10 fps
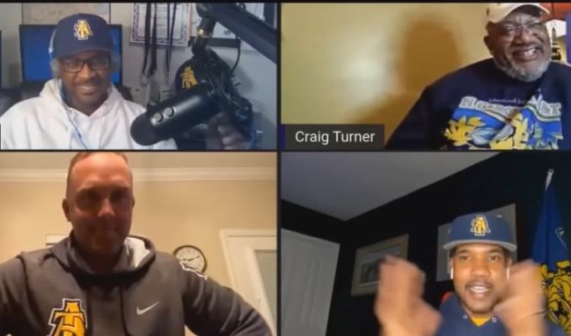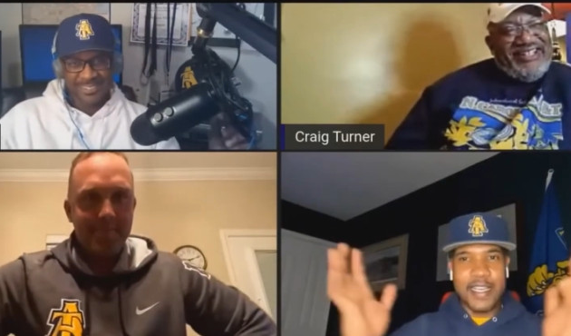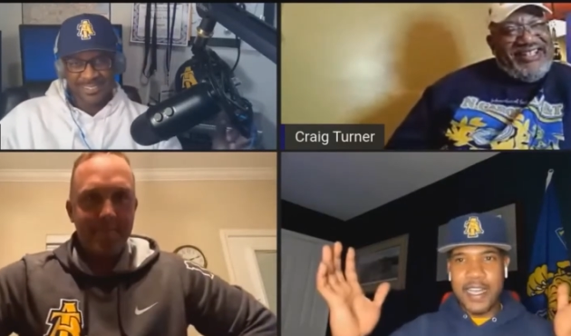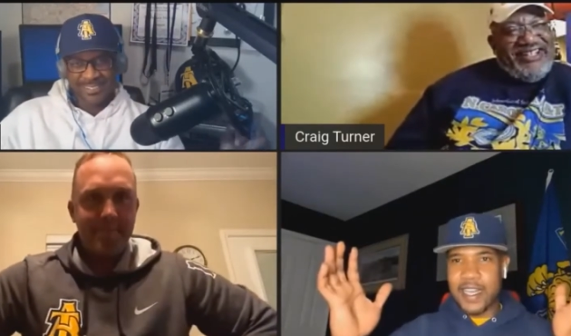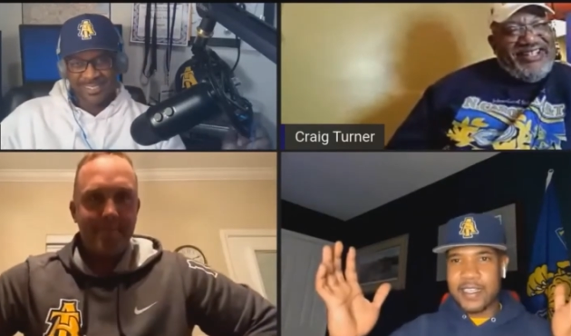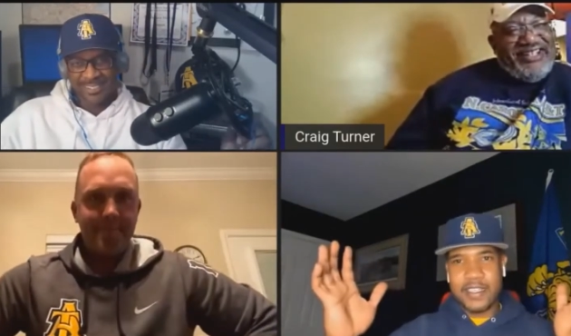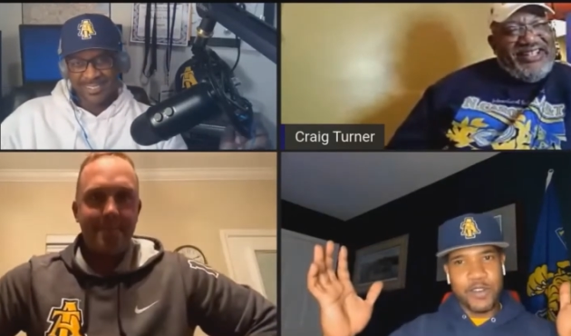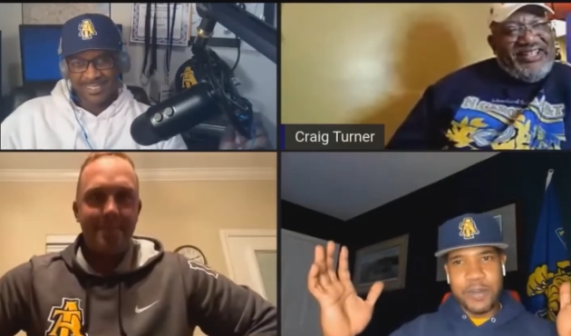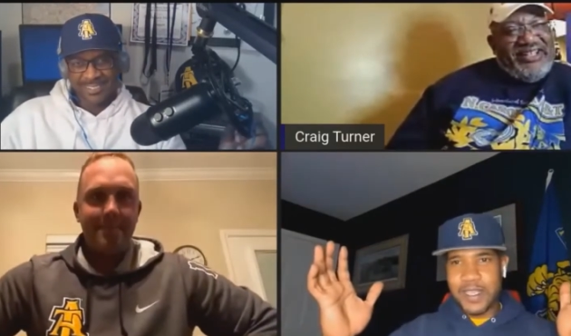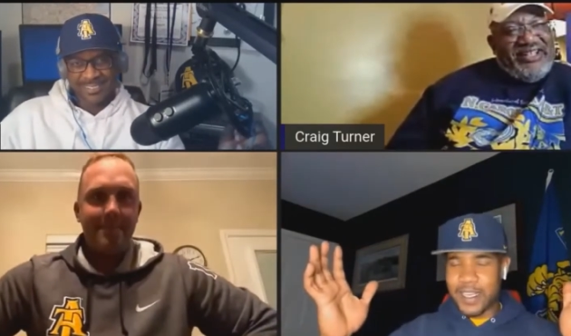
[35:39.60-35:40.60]
Speaker 1: Sandlot
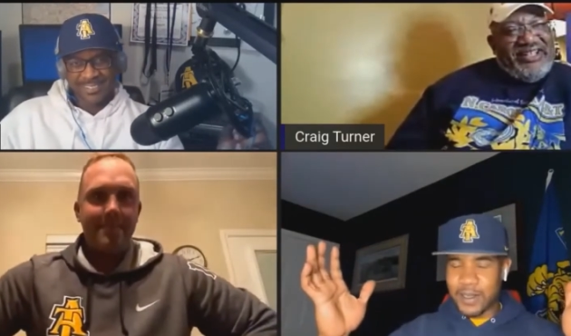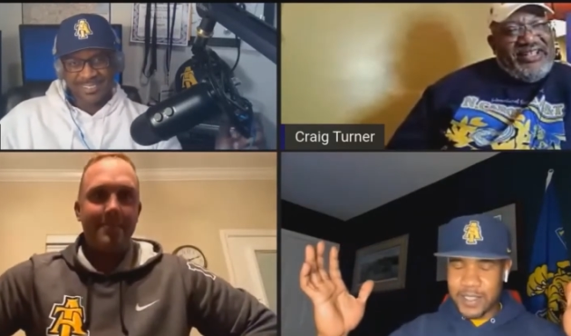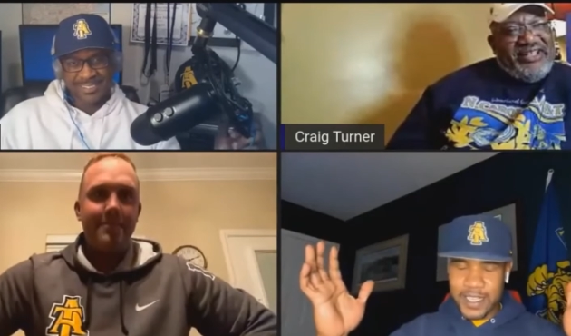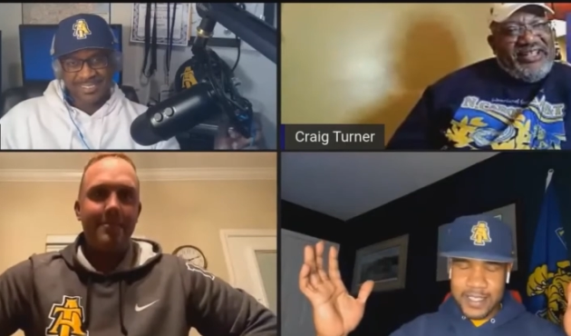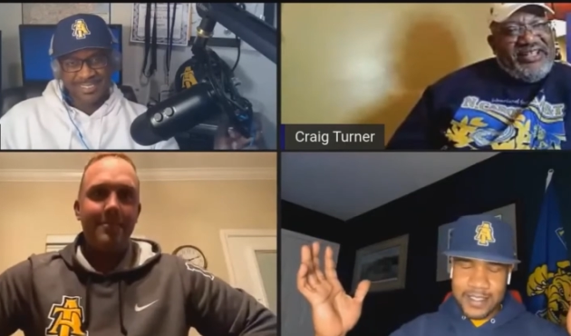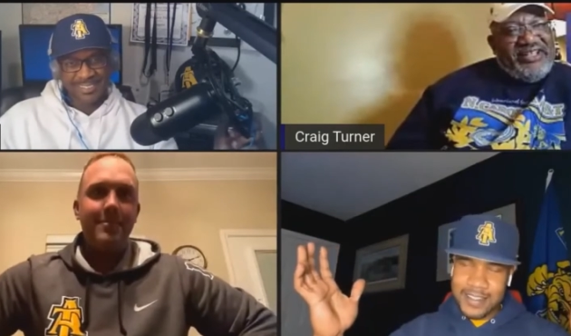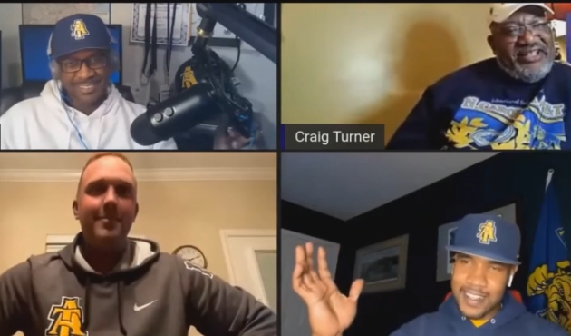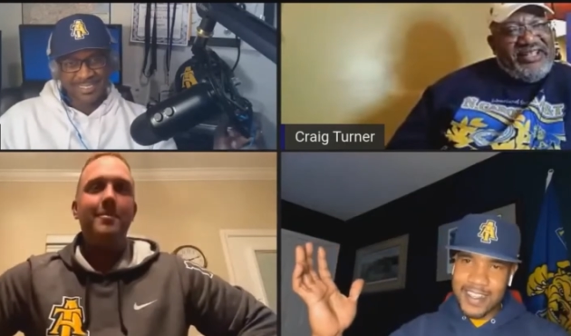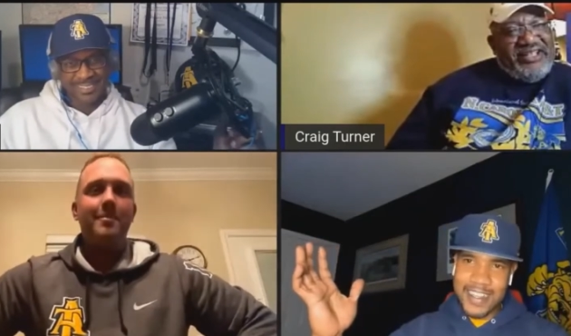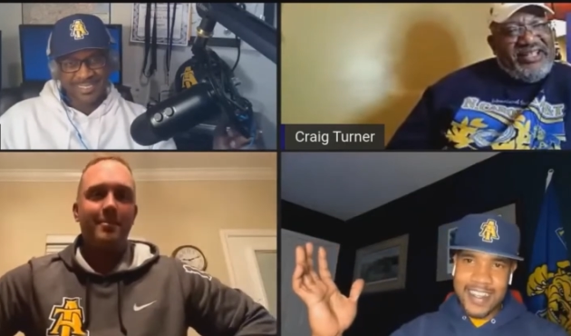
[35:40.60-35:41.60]
for me all day.
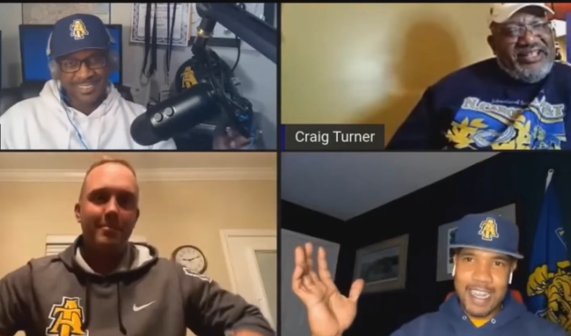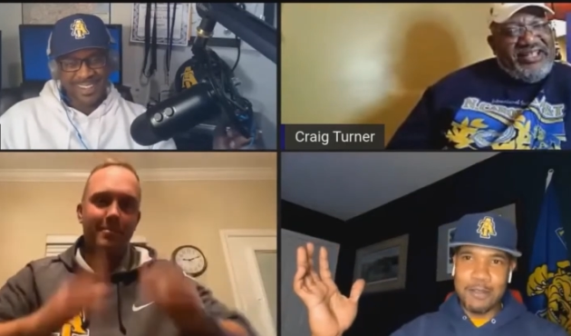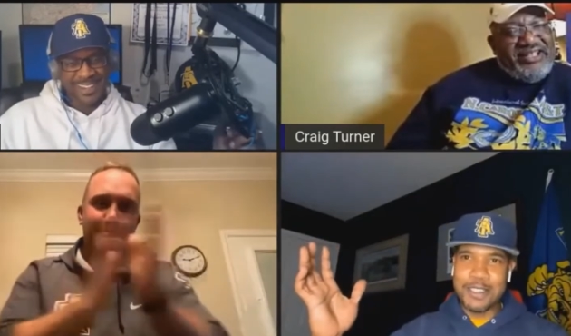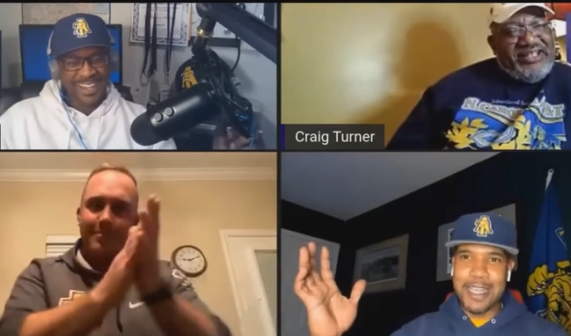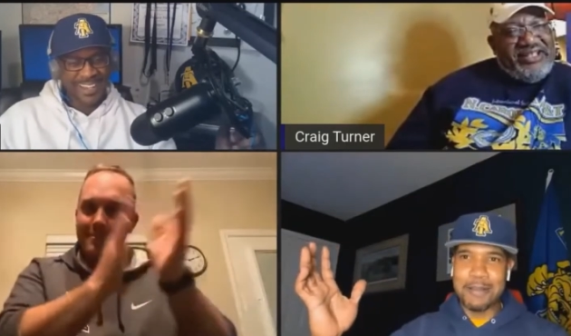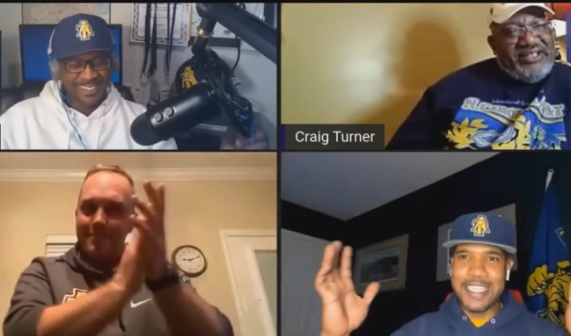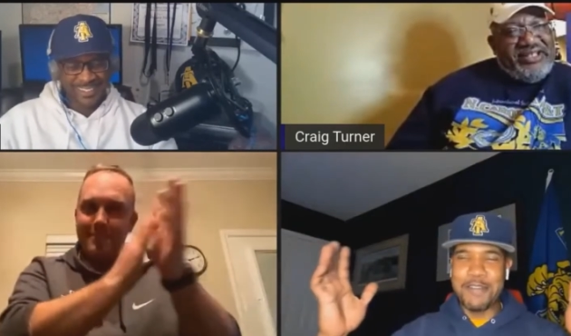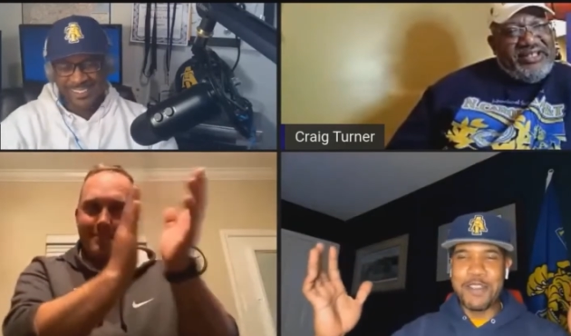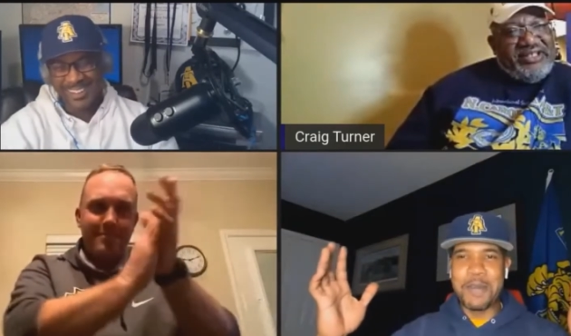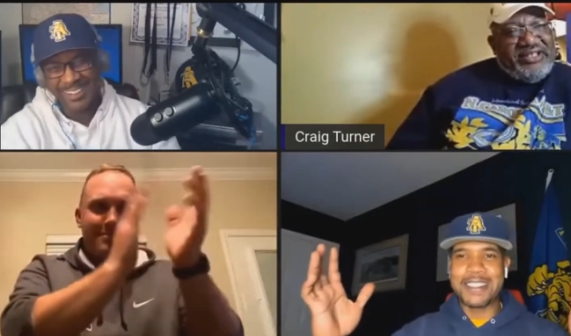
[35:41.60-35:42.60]
Sandlot. Sandlot. I was, I
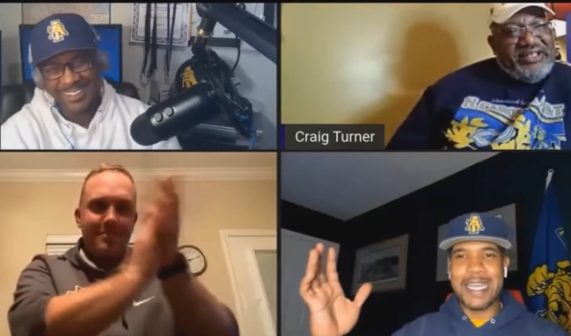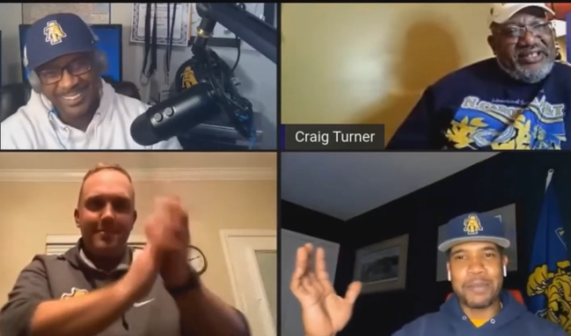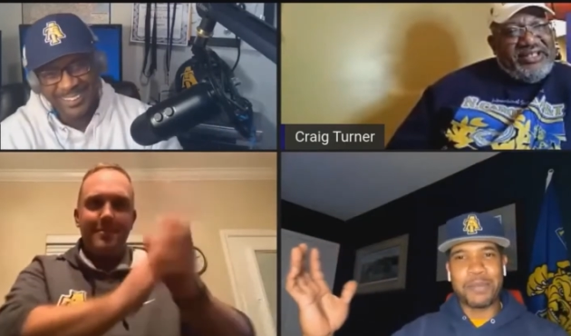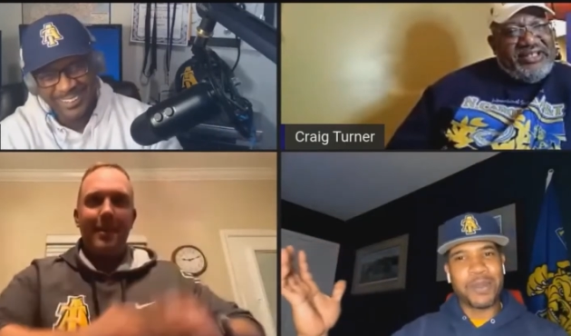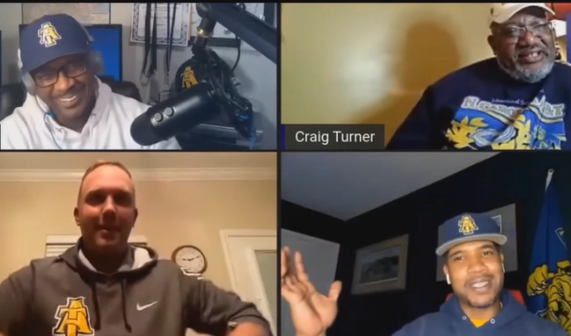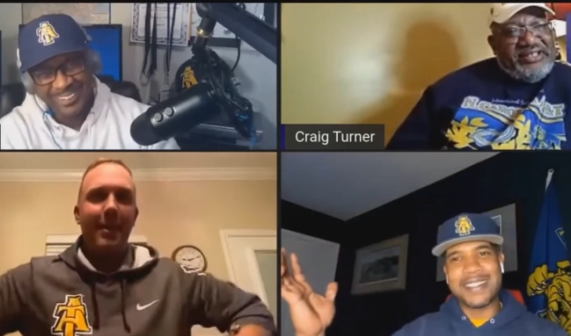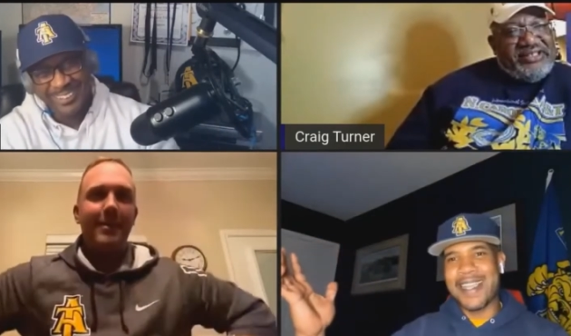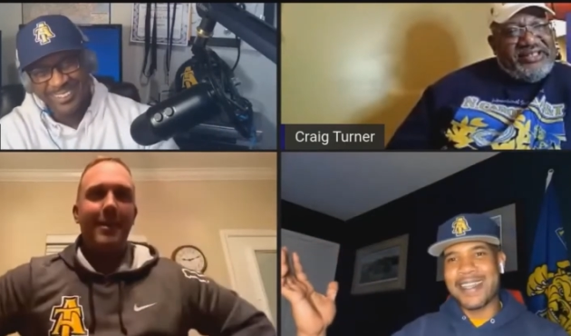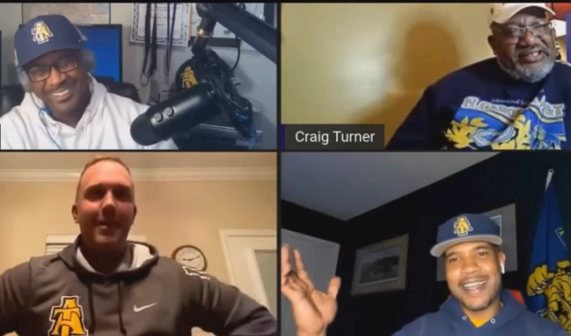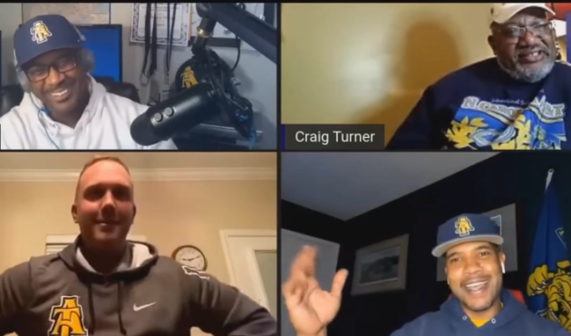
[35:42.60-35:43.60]
was okay. giving you my top I like three.
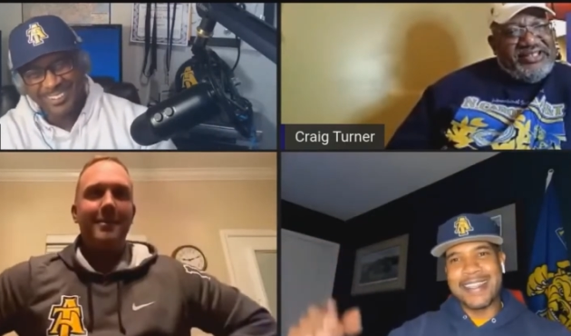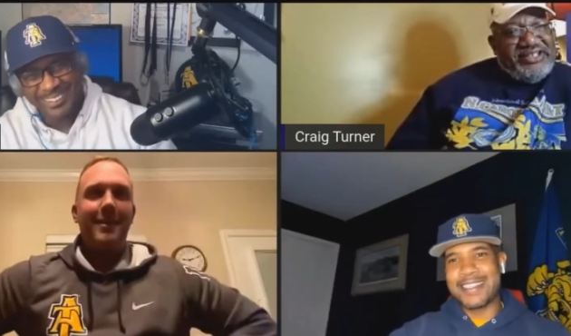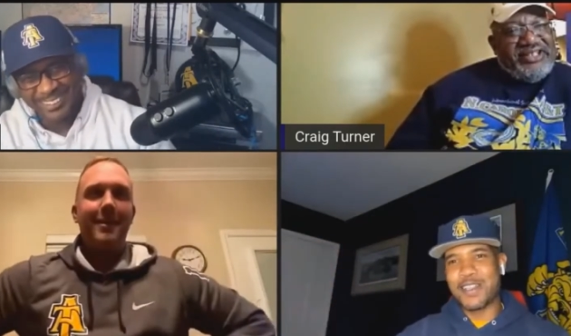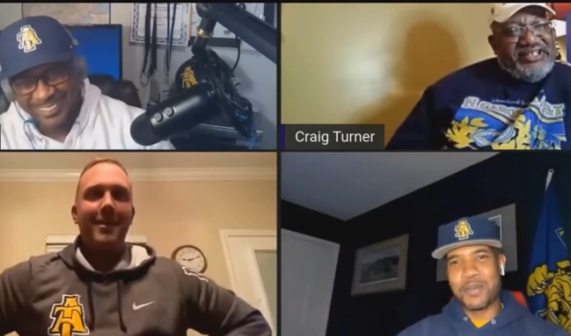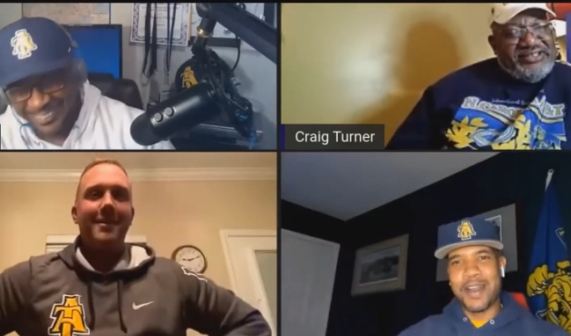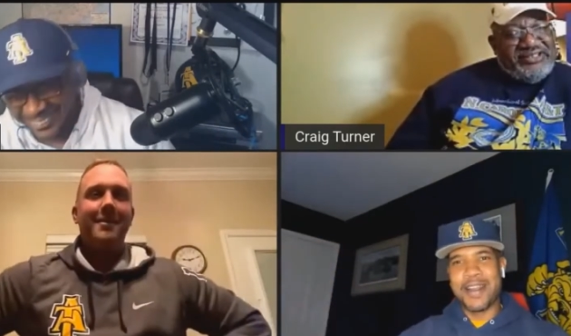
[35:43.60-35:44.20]
That. Sandlot. I like